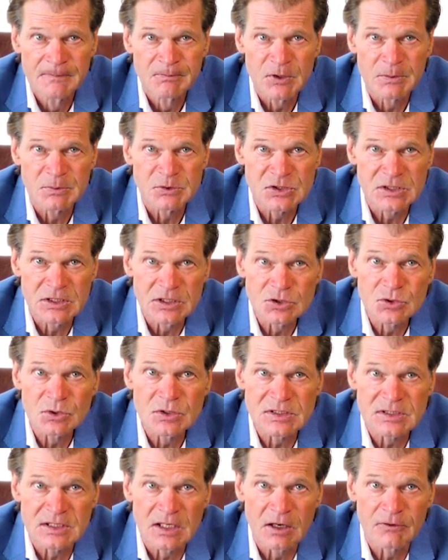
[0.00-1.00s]
The procedure
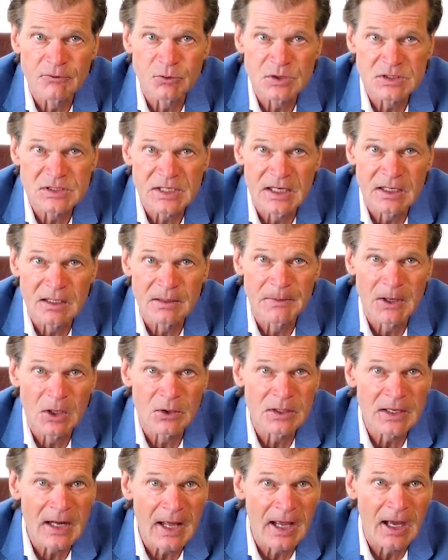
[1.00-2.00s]
itself will take about
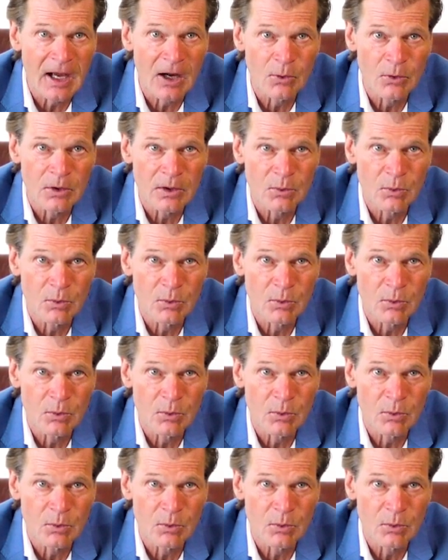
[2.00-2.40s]
an hour,